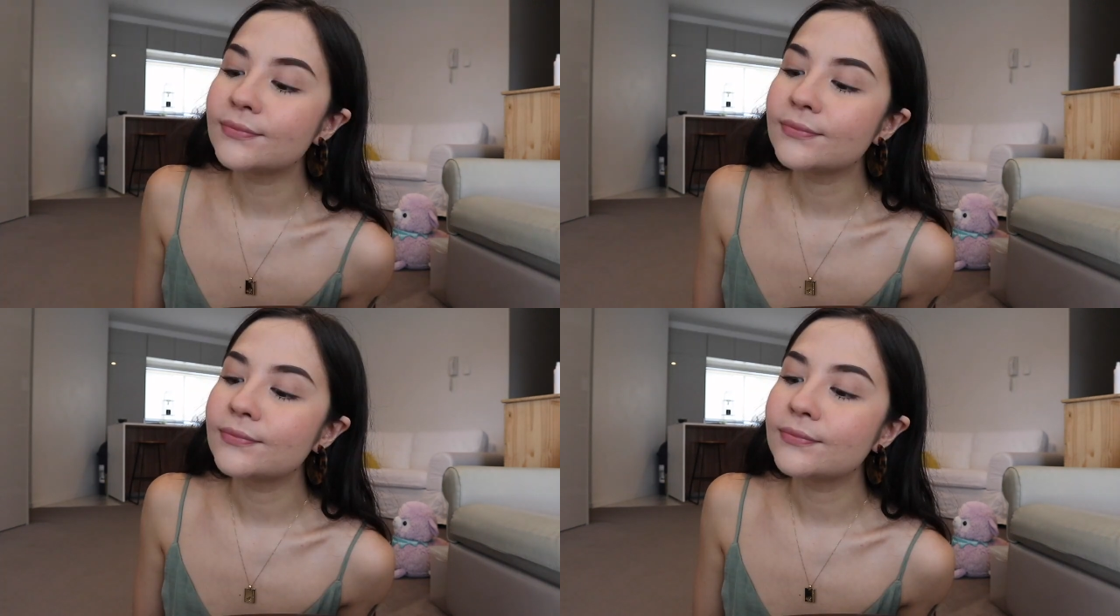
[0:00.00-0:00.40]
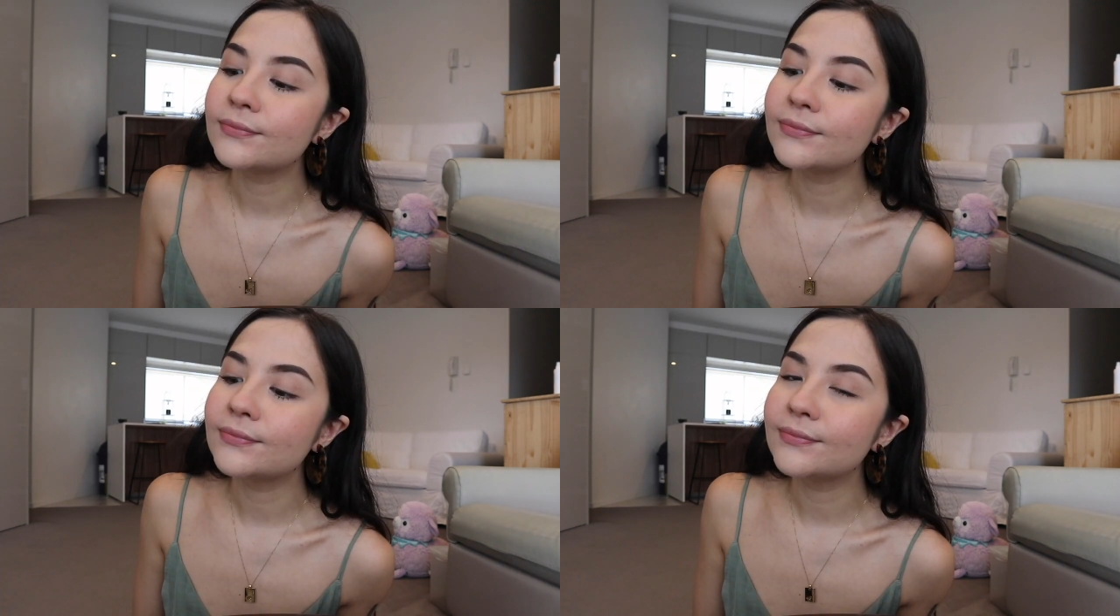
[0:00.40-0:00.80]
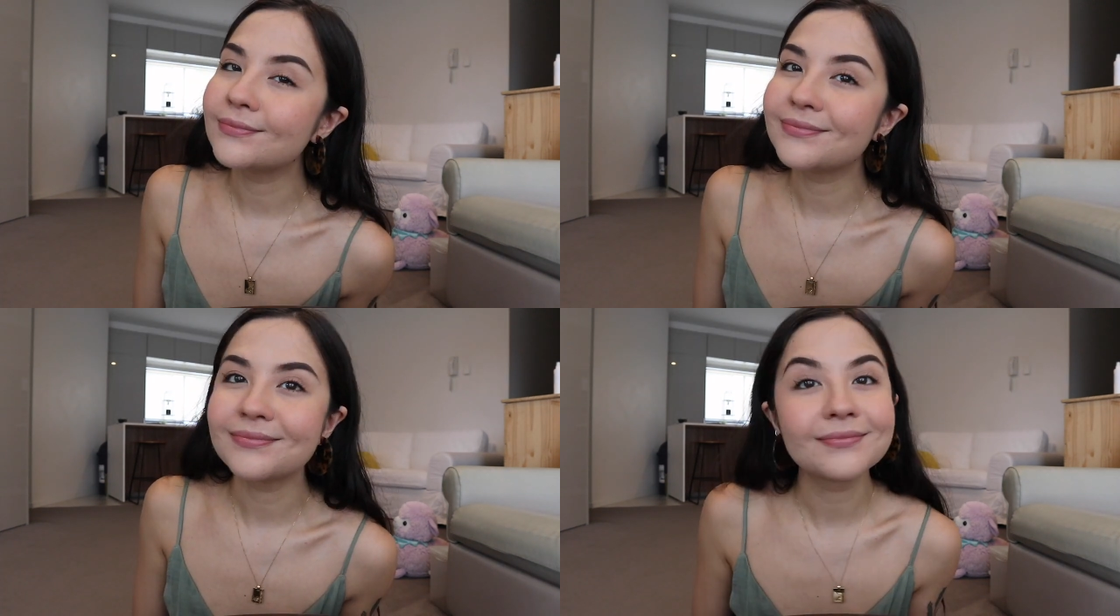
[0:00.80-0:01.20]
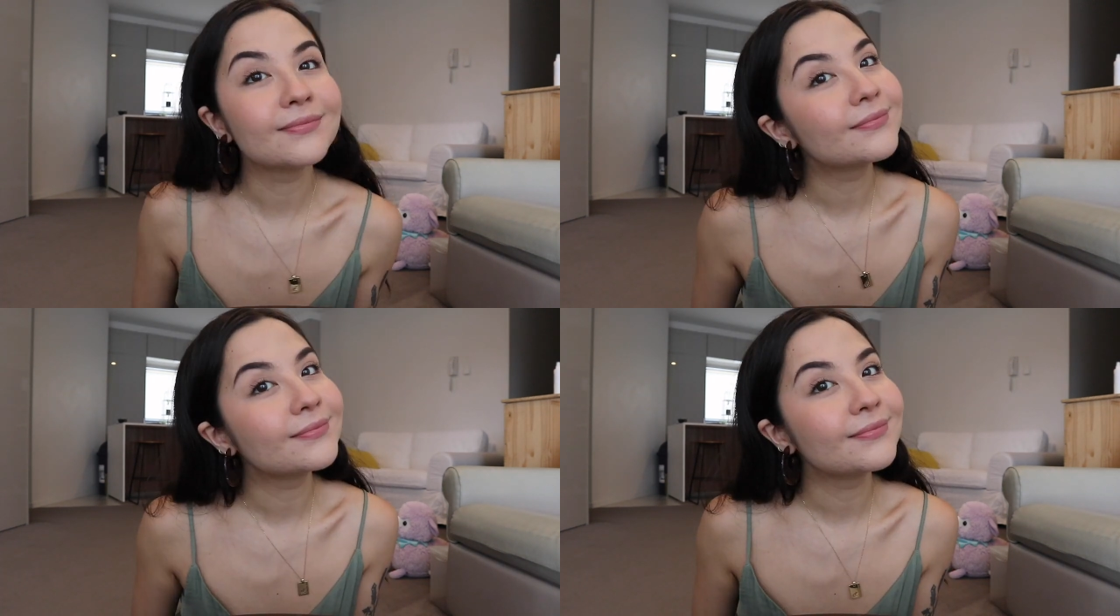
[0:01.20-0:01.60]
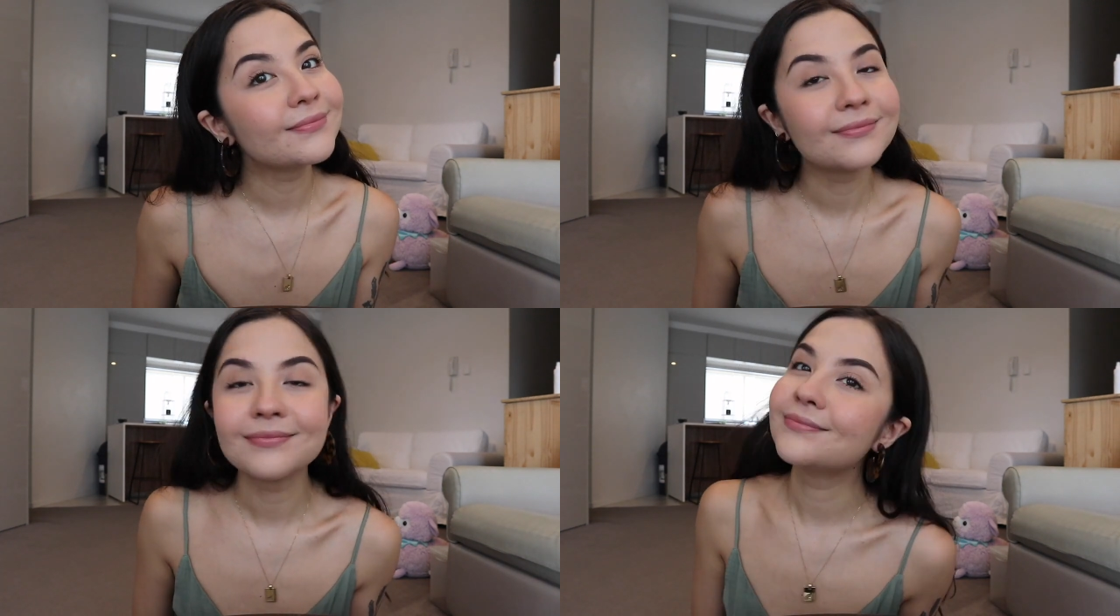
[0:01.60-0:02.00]
So I'm going to go do that
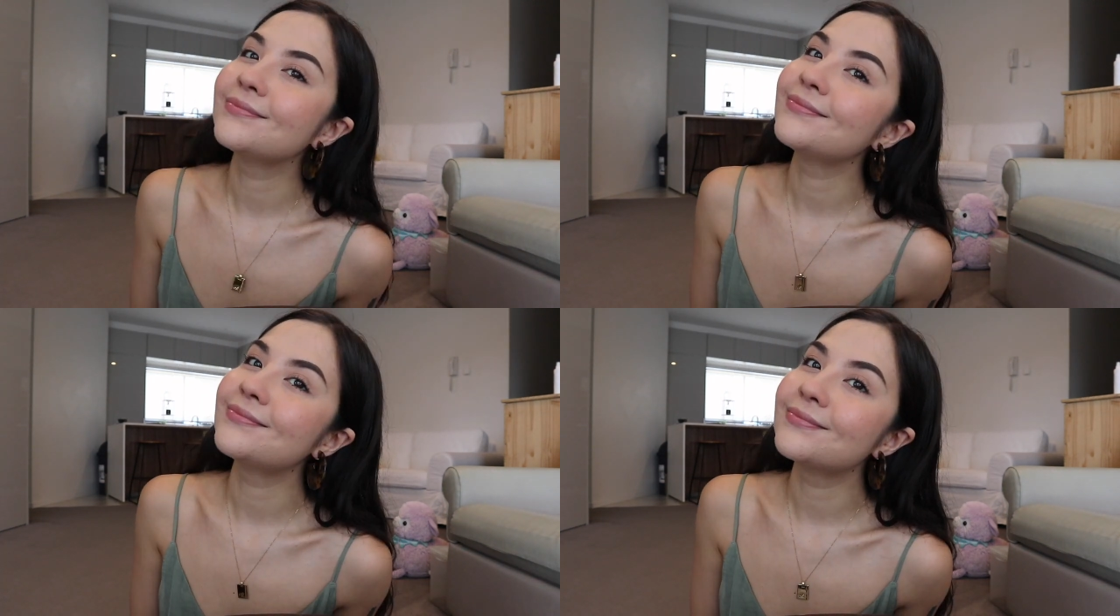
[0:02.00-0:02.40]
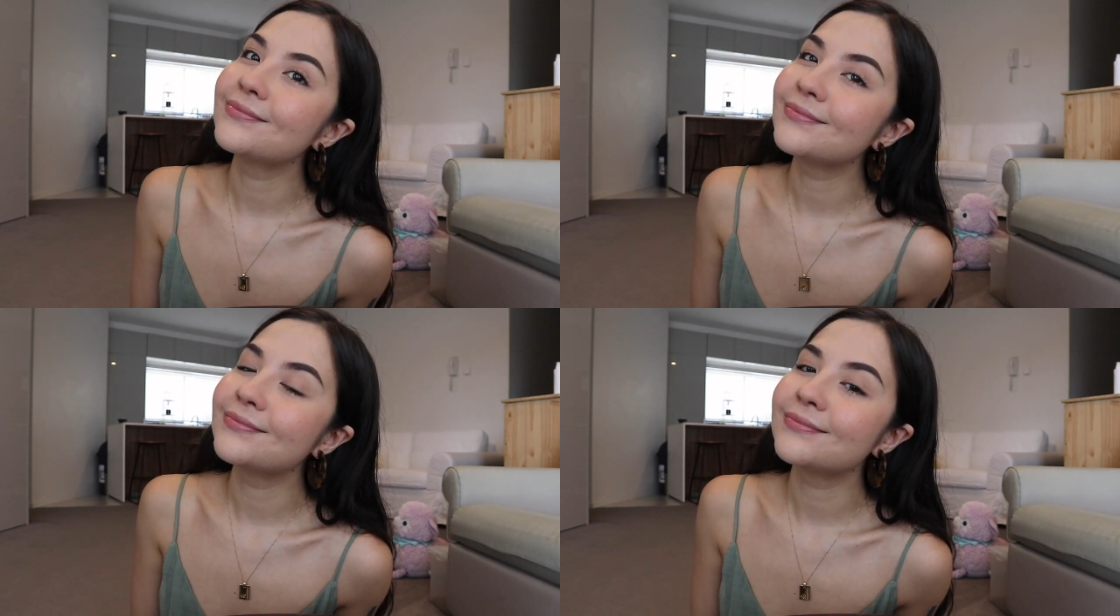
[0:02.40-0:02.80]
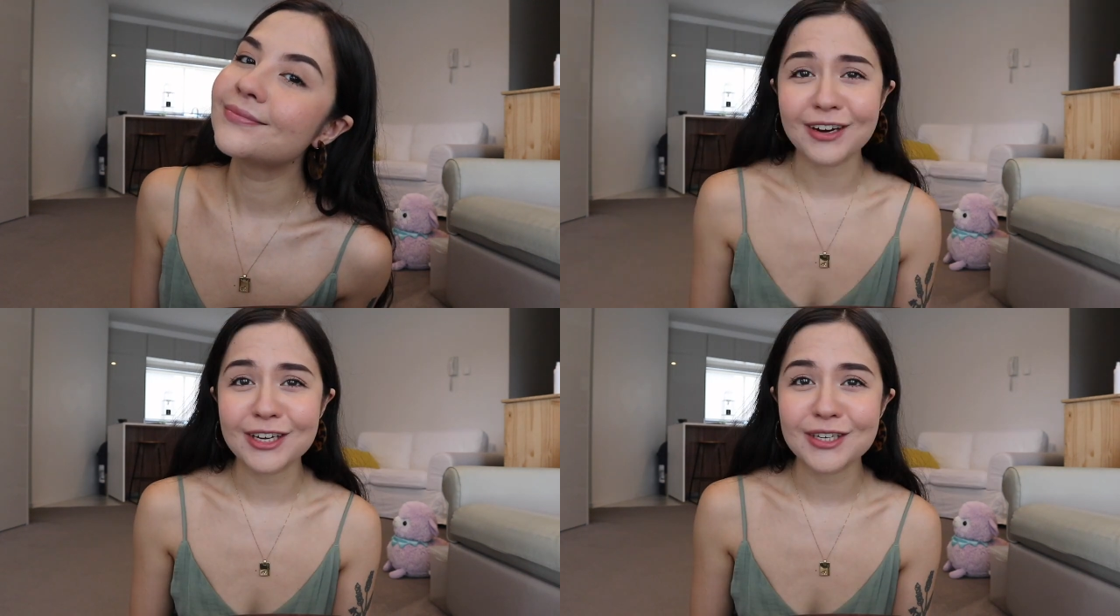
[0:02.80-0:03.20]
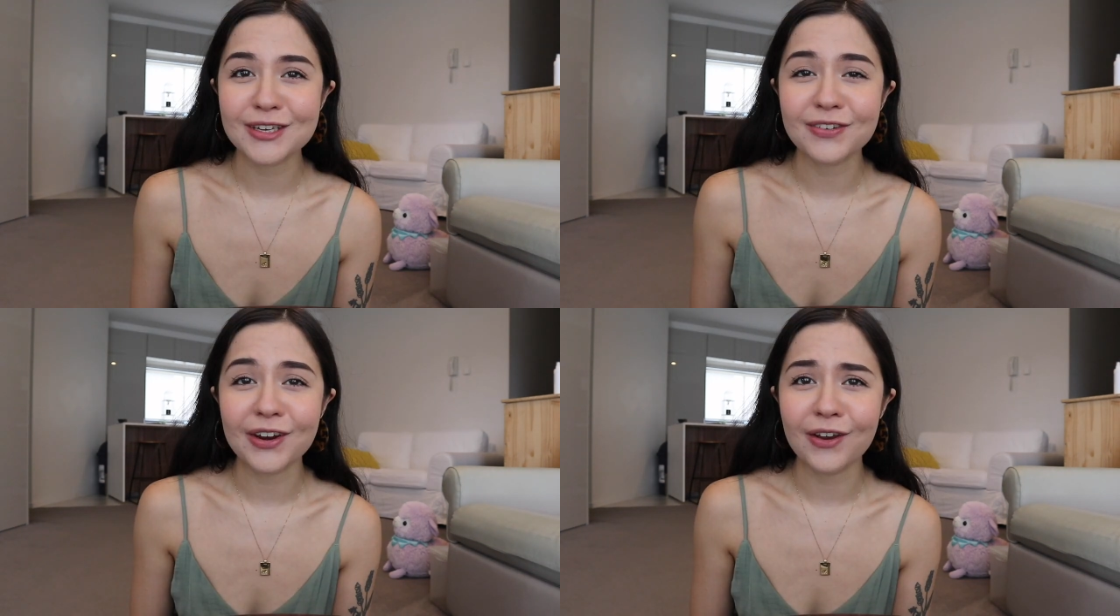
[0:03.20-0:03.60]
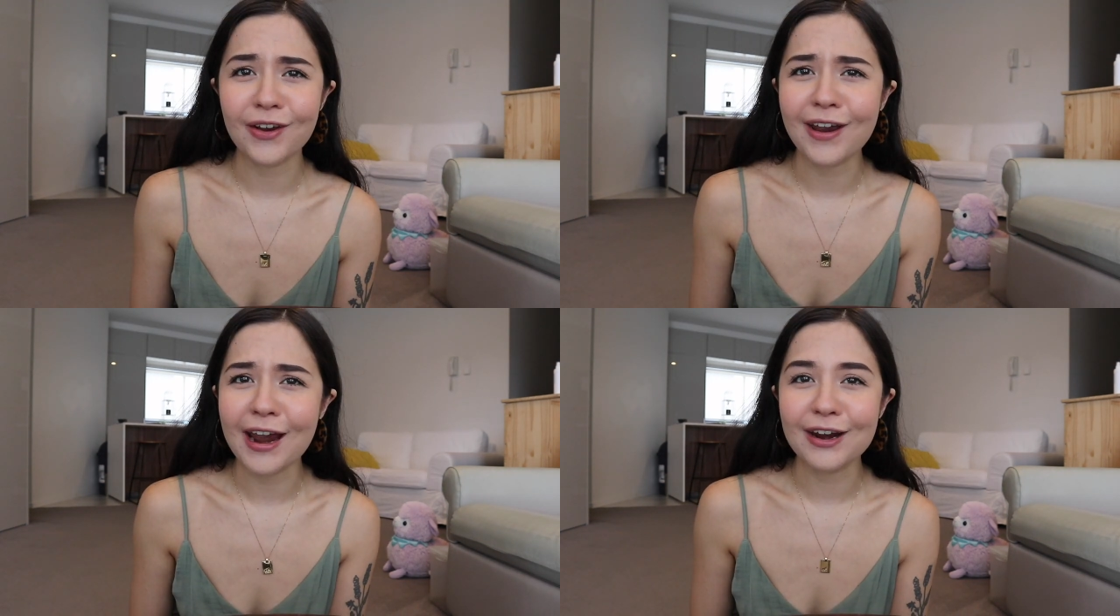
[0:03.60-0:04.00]
and then I'll be back to finish this
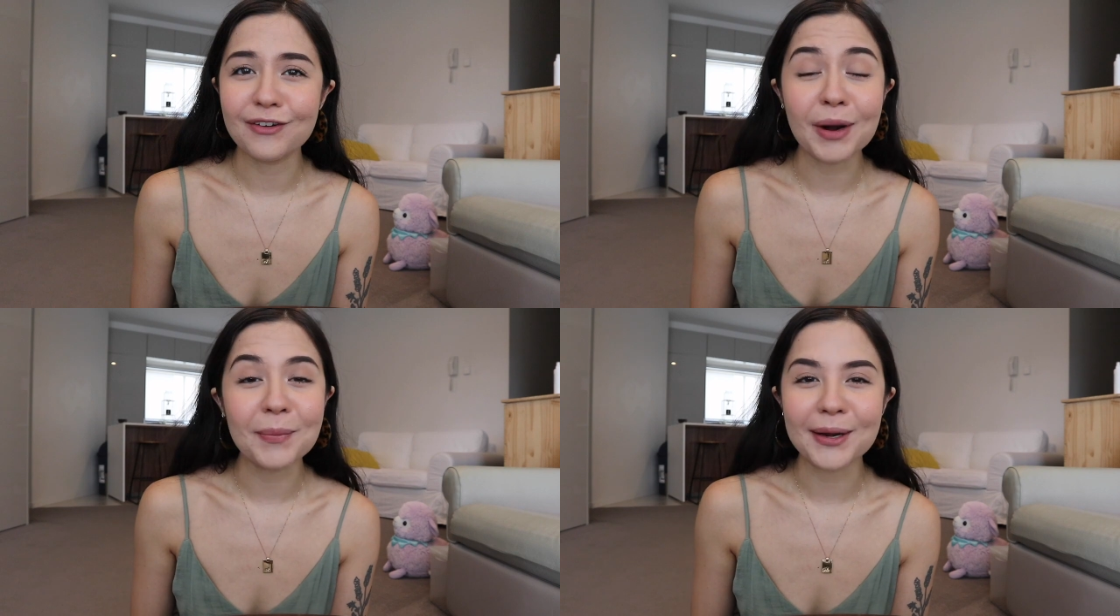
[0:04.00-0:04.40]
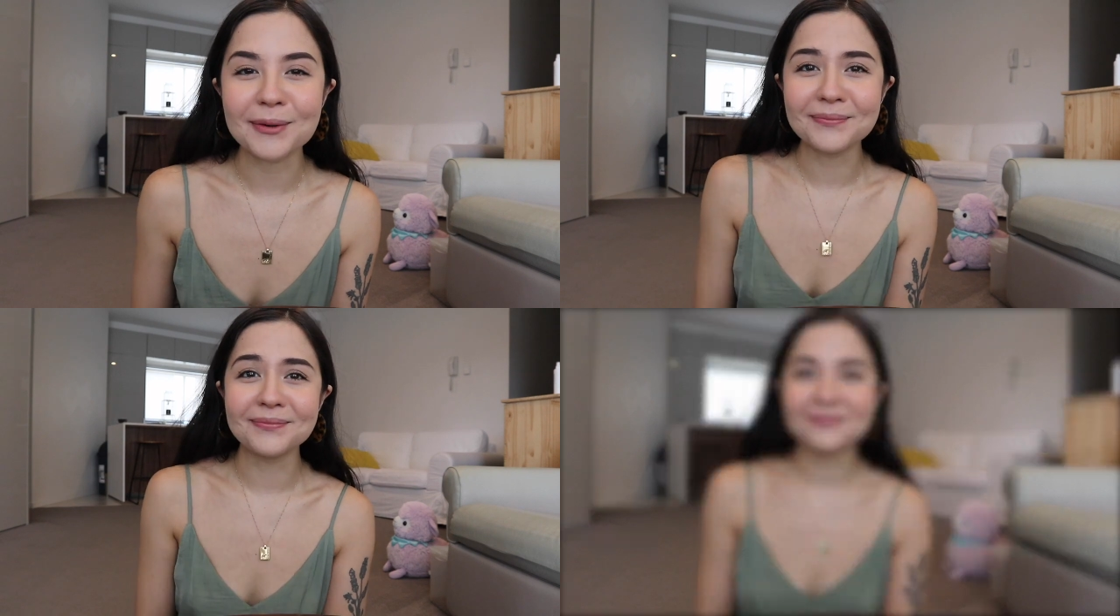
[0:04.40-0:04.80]
video and wrap it up.